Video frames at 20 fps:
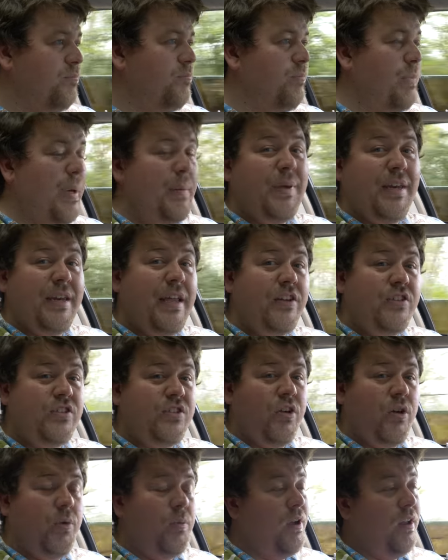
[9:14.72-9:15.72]
Maybe next
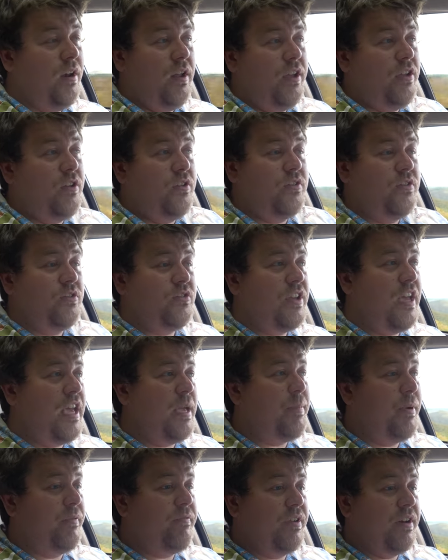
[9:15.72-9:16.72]
year it will, I couldn't say.
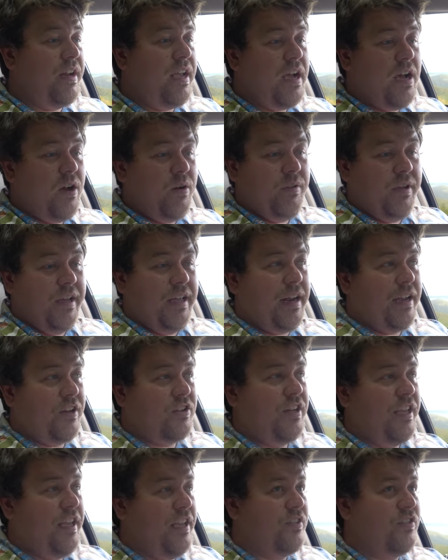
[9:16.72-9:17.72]
But for now, it
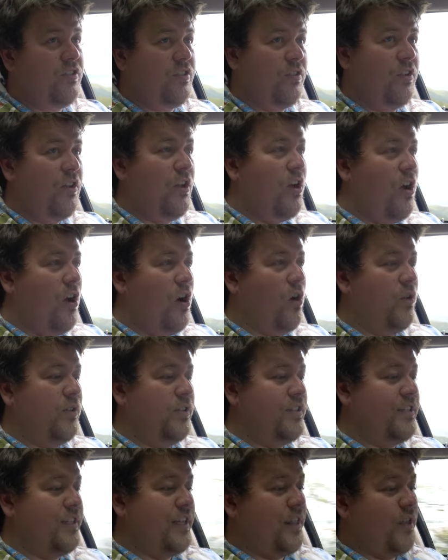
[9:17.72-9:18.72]
actually is
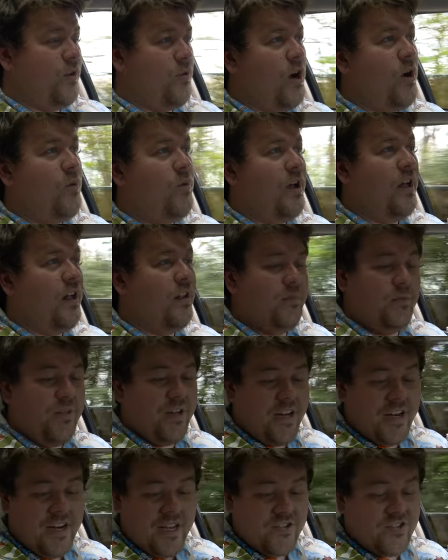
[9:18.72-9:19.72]
holding together quite well.
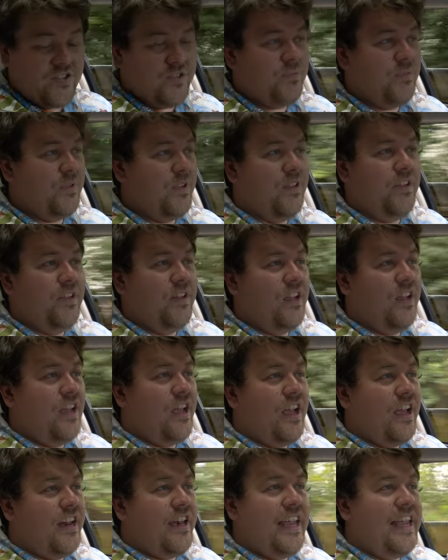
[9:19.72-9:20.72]
And it is
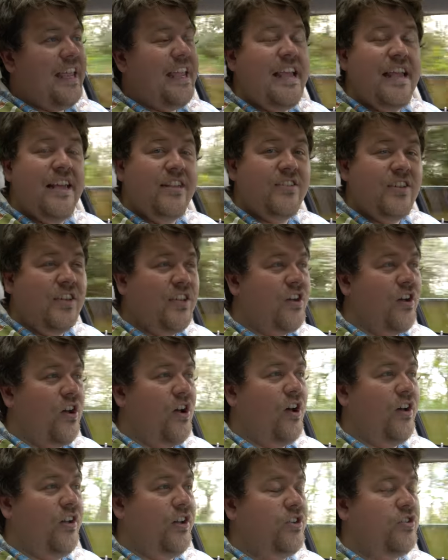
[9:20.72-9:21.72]
an easy
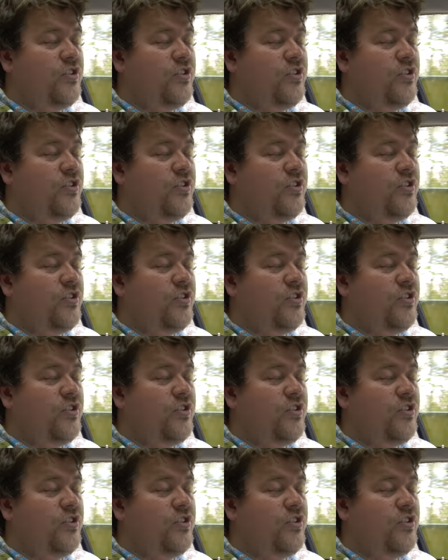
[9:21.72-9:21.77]
car to